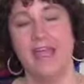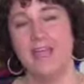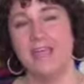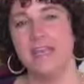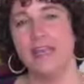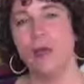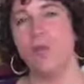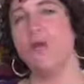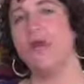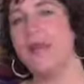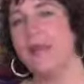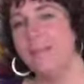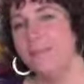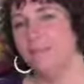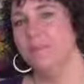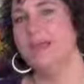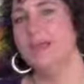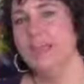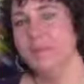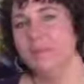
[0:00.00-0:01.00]
Now, what I
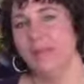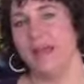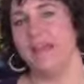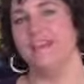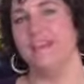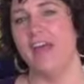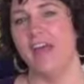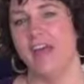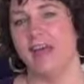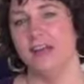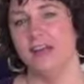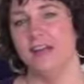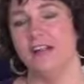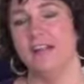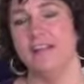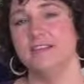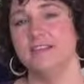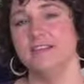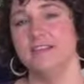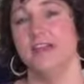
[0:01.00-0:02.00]
mean by that
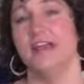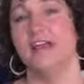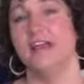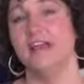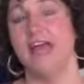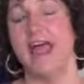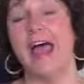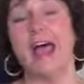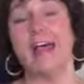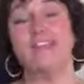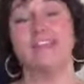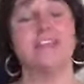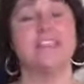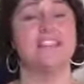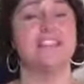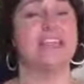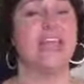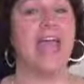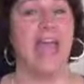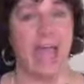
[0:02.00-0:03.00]
is ASK is
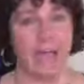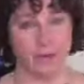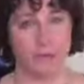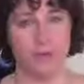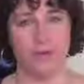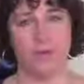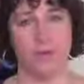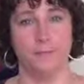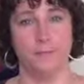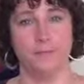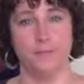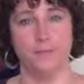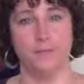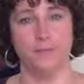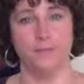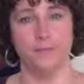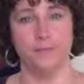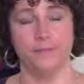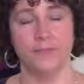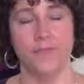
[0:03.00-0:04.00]
an acronym.
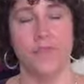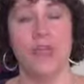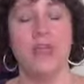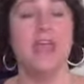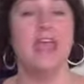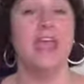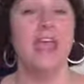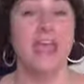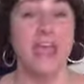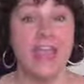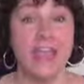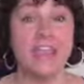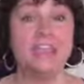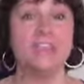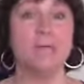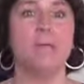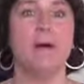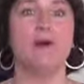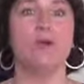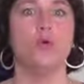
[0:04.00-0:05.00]
A is
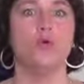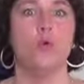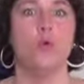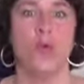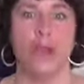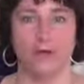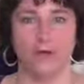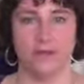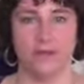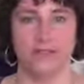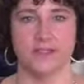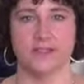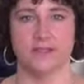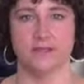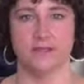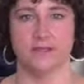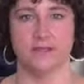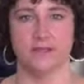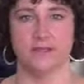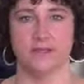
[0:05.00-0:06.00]
about awareness.
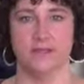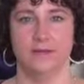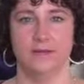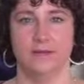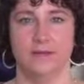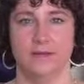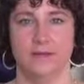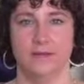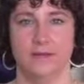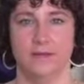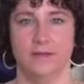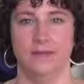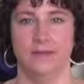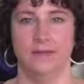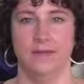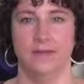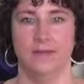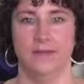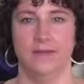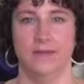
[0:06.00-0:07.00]

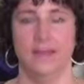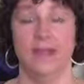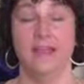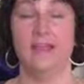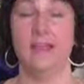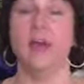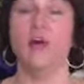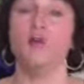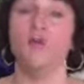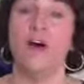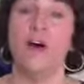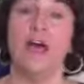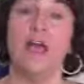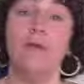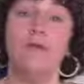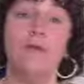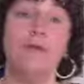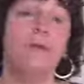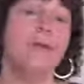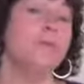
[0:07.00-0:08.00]
Now, if I
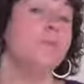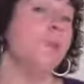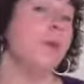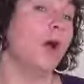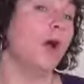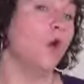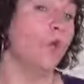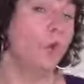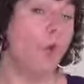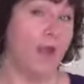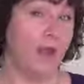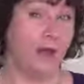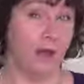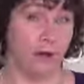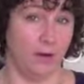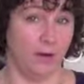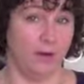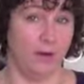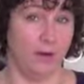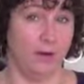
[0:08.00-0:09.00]
would have been
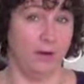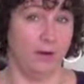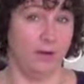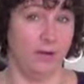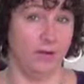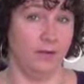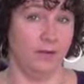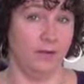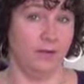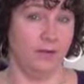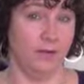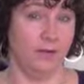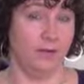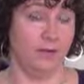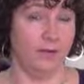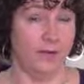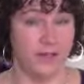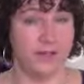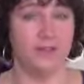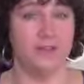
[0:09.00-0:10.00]
aware
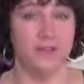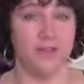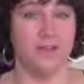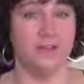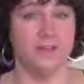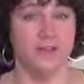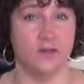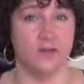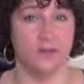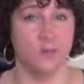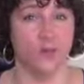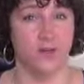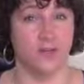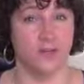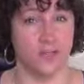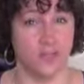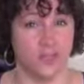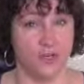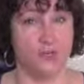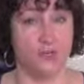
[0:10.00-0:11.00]
in 2001 in
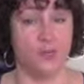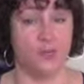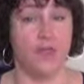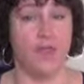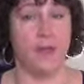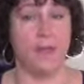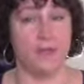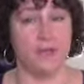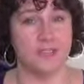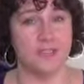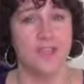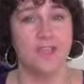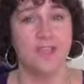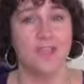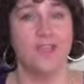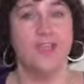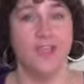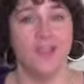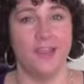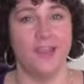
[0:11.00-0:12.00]
June when I was
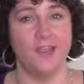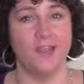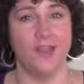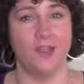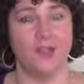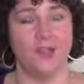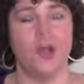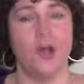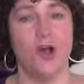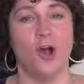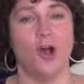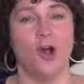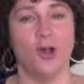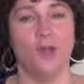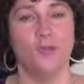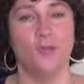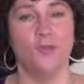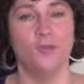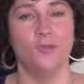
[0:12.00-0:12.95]
in that car,